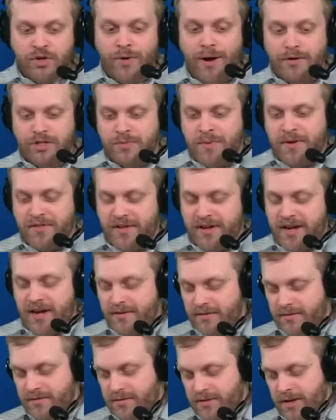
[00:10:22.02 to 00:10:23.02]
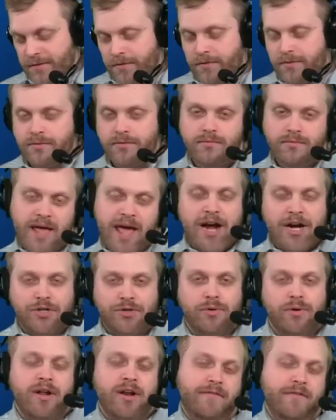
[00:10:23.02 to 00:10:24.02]
Smith. I got different
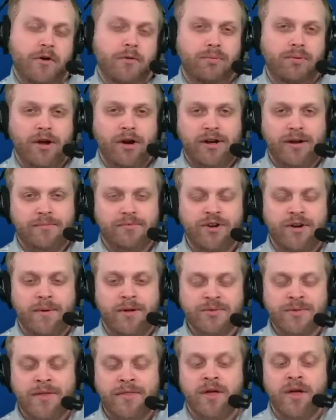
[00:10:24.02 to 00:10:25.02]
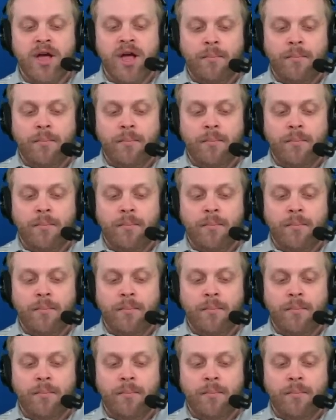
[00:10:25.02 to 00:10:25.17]
actual NFL player named Trayman Smith.